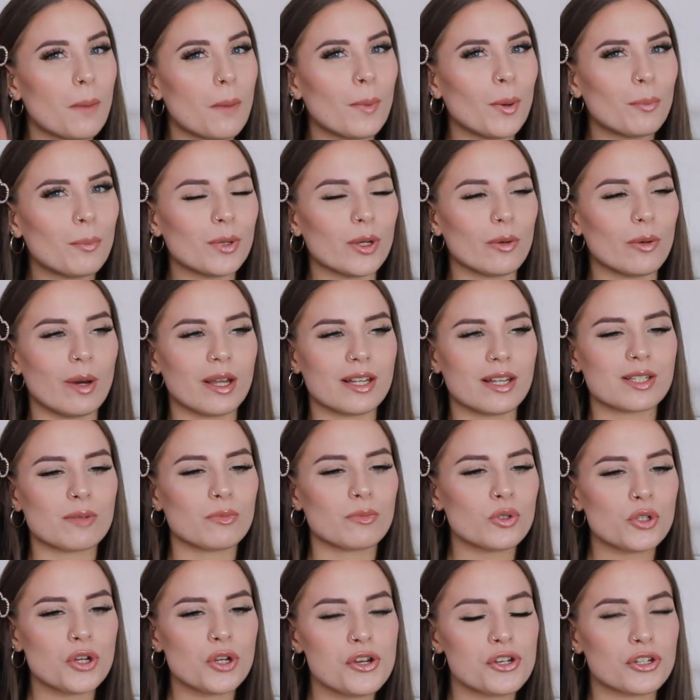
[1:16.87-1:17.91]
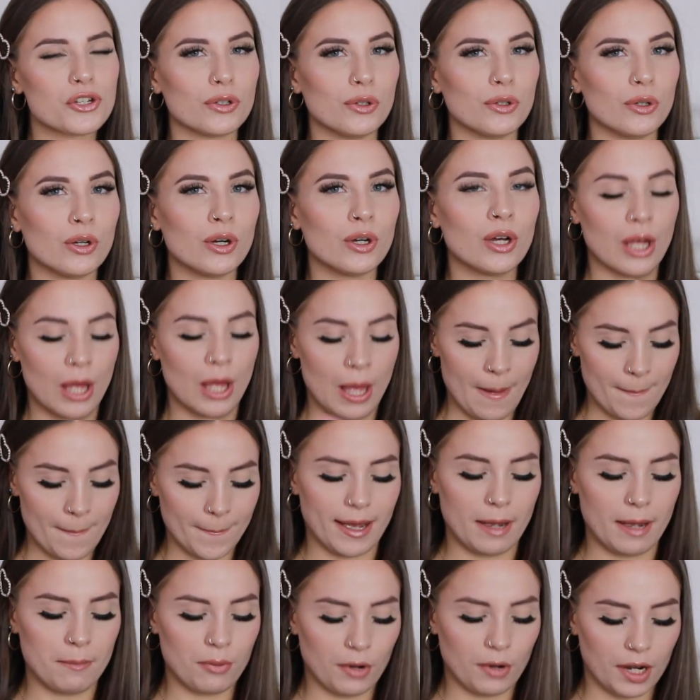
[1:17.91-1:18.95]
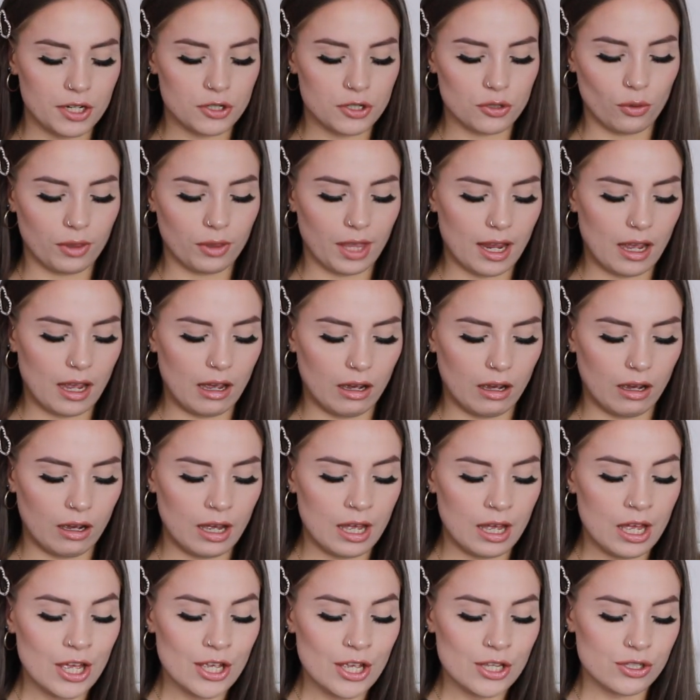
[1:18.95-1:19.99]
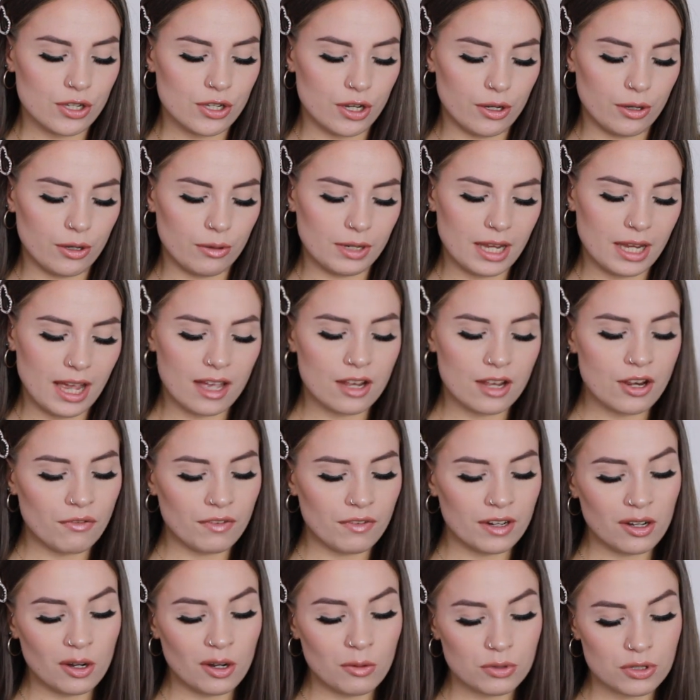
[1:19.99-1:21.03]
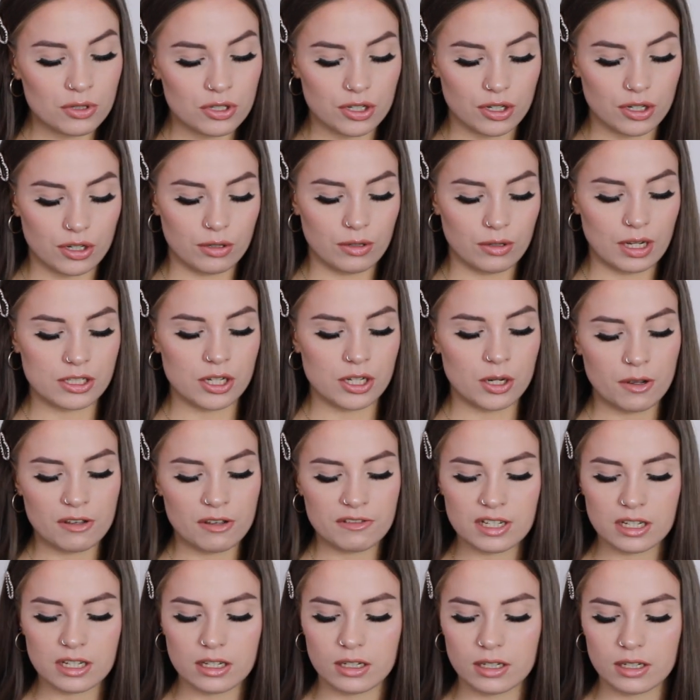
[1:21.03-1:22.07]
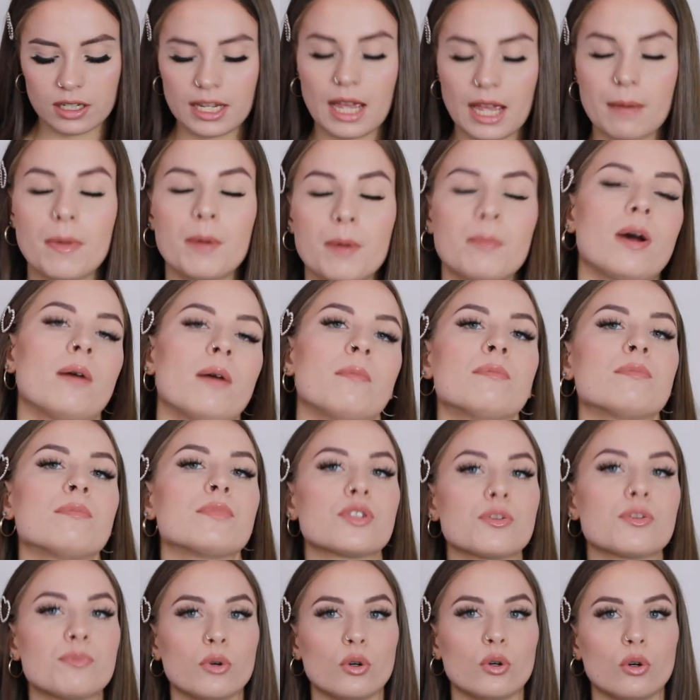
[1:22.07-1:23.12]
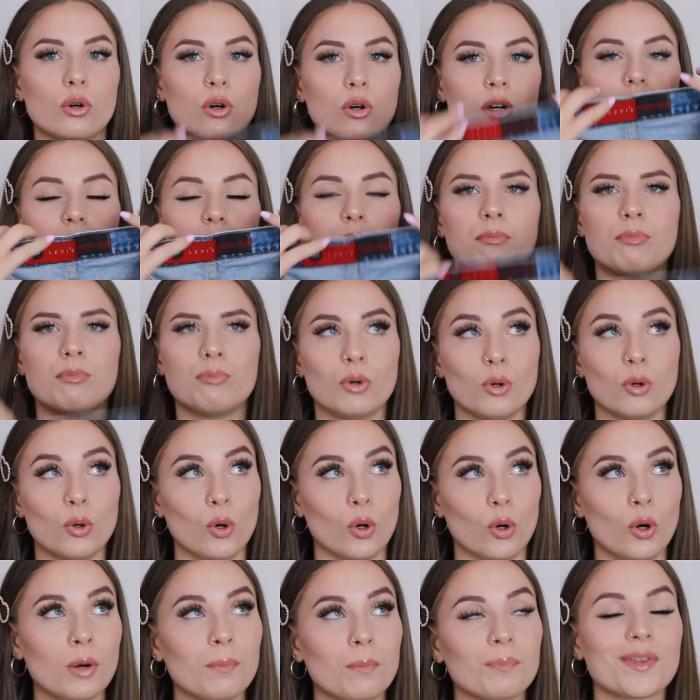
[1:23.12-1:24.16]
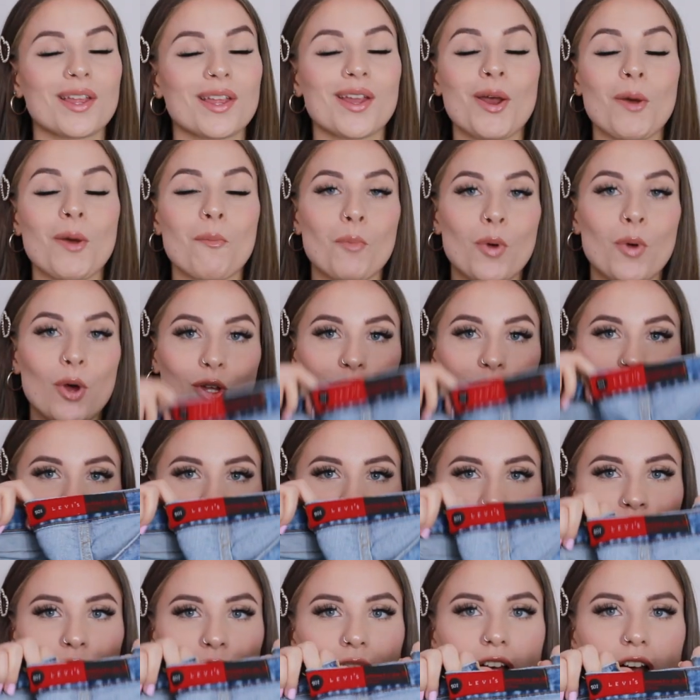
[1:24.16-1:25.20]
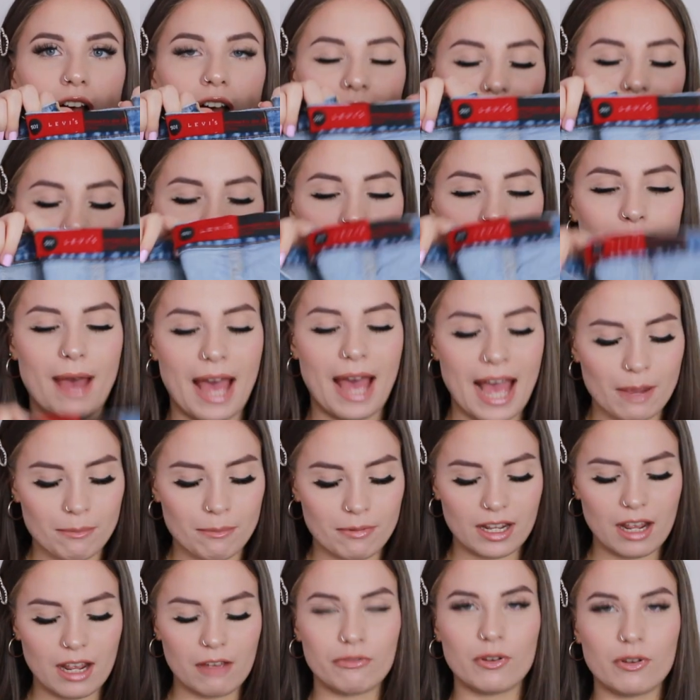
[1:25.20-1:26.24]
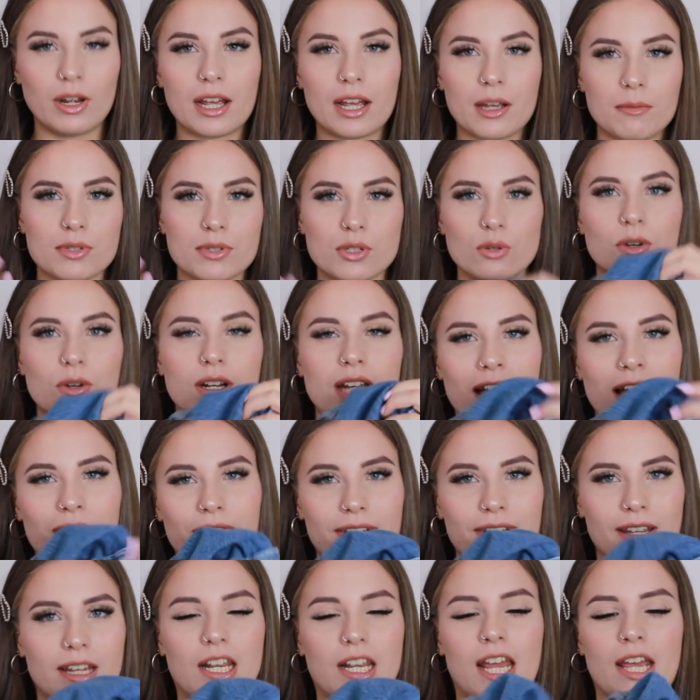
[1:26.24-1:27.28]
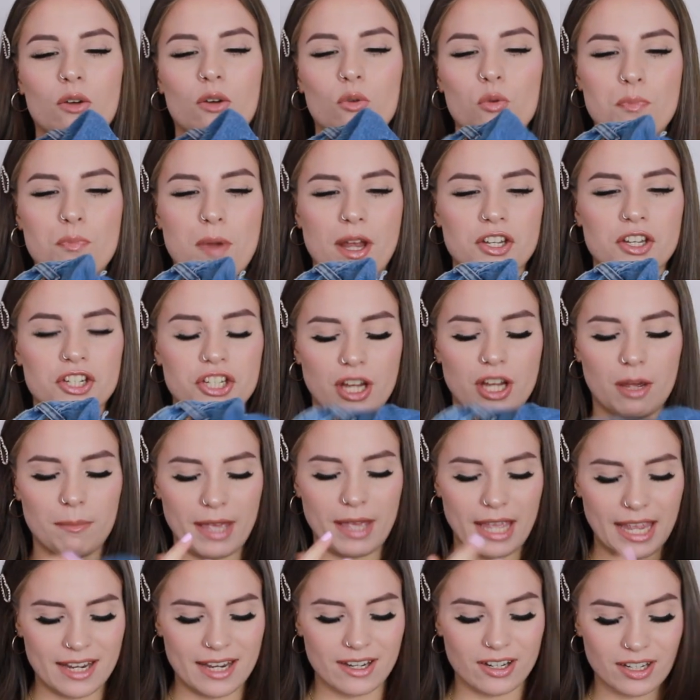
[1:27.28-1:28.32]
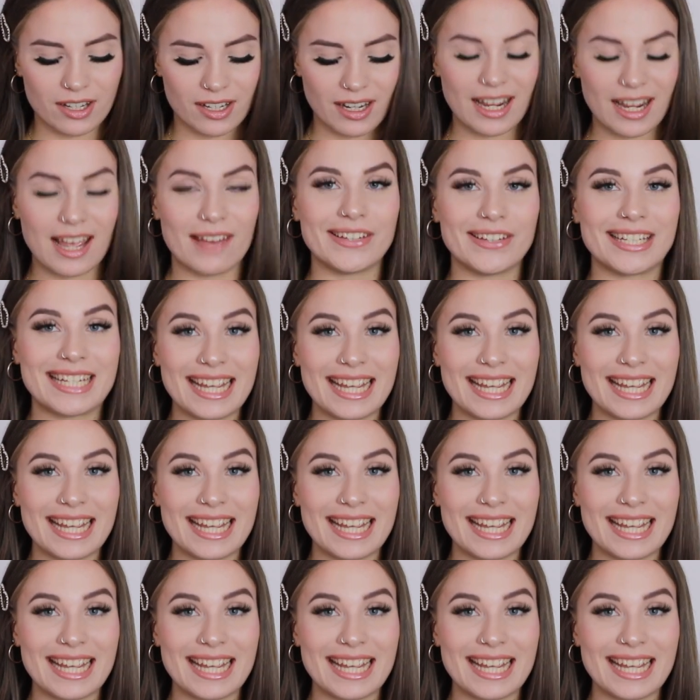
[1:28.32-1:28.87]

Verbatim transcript: popular ones. I'm not too sure, but I'm pretty sure they are. So yeah, I don't really know what to do. I don't know to get my mum to put two darts at the back, then I feel like I'm still gonna have it like all bunchy up here and looking like I have a